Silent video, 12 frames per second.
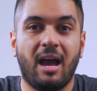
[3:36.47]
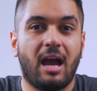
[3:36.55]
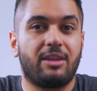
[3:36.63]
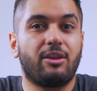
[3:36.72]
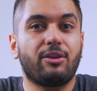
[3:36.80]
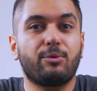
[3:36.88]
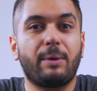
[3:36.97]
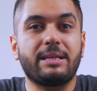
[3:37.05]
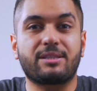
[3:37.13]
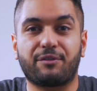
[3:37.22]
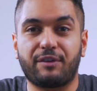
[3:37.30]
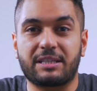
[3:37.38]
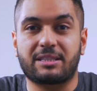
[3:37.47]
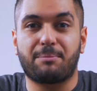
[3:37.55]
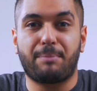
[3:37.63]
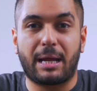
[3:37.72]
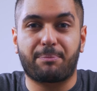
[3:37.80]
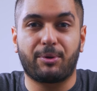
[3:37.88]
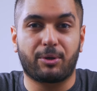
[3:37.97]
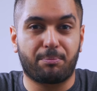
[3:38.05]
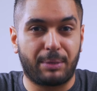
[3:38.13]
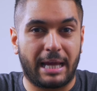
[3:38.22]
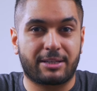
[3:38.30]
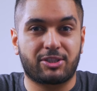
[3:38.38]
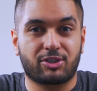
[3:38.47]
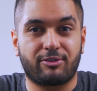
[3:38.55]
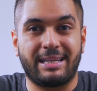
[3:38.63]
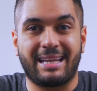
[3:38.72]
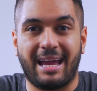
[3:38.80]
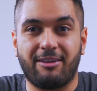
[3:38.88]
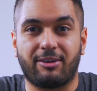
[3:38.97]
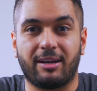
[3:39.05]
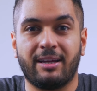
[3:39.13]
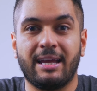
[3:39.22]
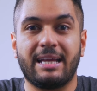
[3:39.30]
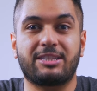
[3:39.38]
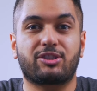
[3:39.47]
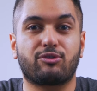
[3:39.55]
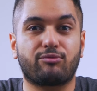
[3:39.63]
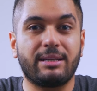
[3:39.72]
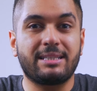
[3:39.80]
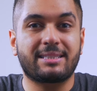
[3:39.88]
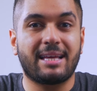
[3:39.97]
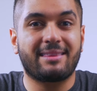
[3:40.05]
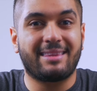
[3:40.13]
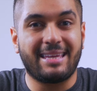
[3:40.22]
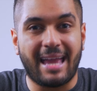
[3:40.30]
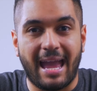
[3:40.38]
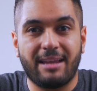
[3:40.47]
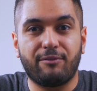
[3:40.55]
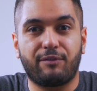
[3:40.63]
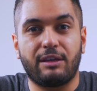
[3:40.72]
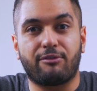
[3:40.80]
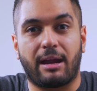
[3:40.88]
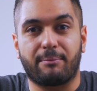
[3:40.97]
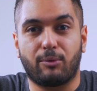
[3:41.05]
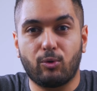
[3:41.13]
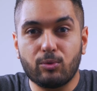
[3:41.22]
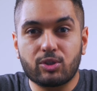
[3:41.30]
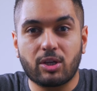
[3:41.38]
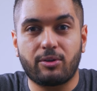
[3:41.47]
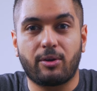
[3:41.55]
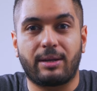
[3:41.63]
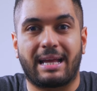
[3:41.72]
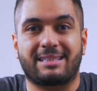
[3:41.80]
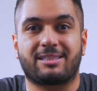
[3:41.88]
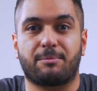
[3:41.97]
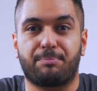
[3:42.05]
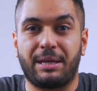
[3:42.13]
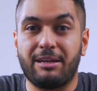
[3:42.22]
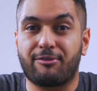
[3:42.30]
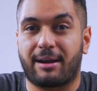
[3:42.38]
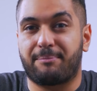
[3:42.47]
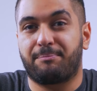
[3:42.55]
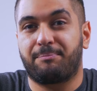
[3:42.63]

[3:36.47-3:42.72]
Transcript: Another way to fix the the MacBook black screen error is to reset the NVRAM, also known as the PRAM.